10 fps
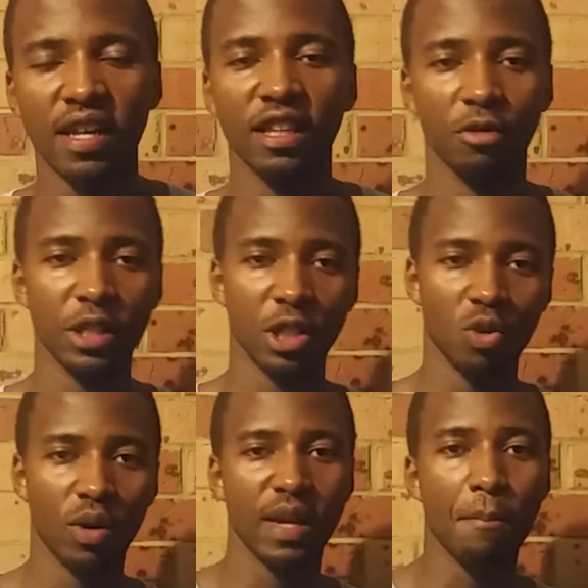The reason
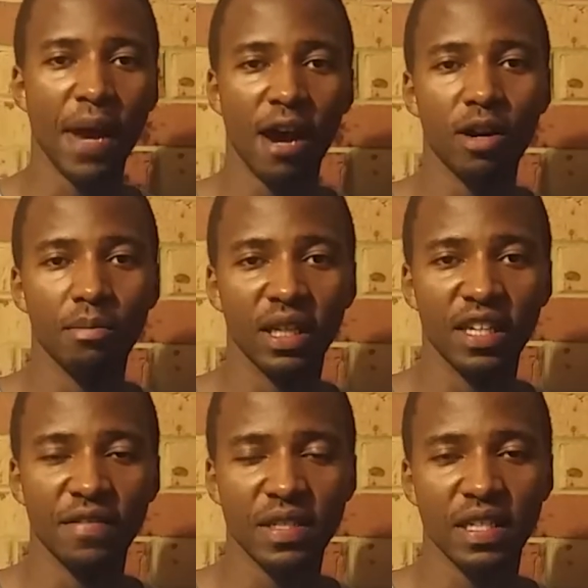you want empowering
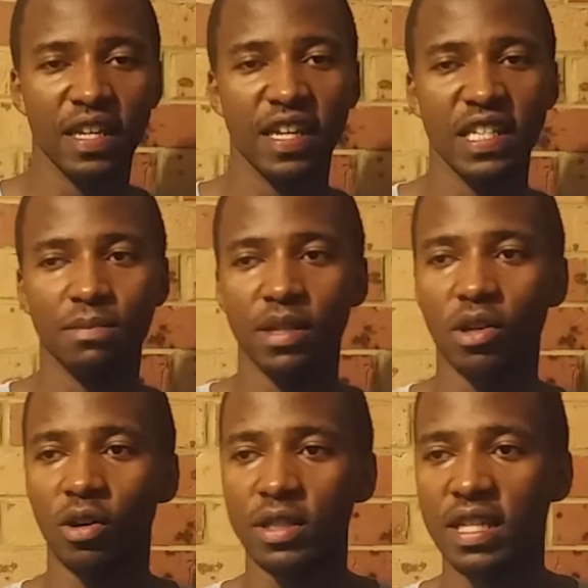beliefs is
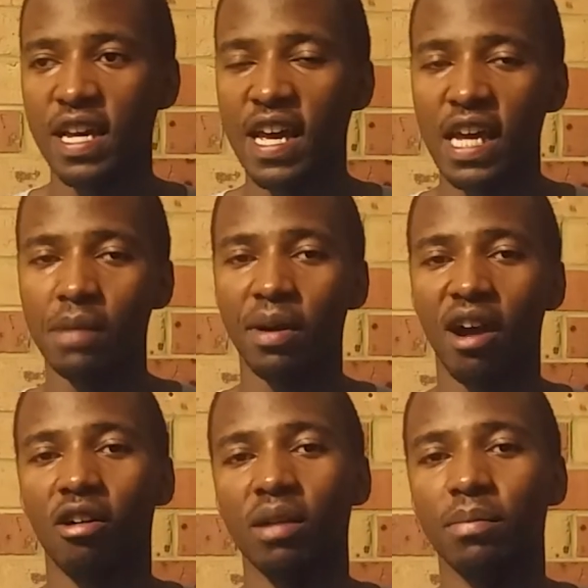because
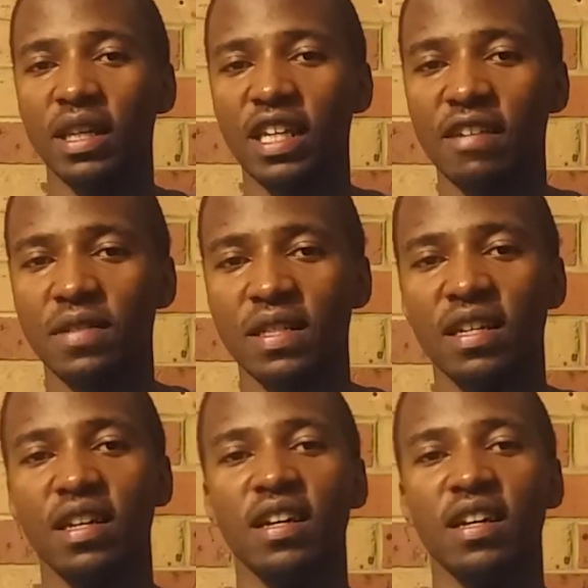empowering beliefs